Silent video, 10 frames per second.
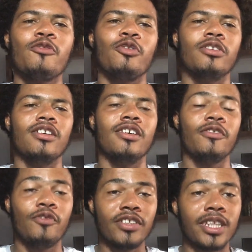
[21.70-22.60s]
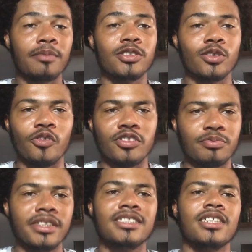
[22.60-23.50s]
for the 5th episode of
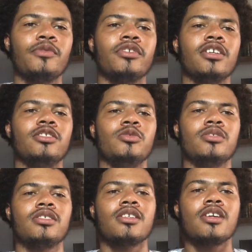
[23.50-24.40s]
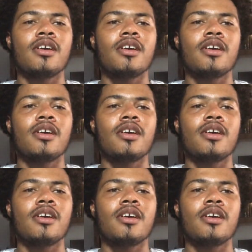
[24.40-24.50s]
Space in Africa News.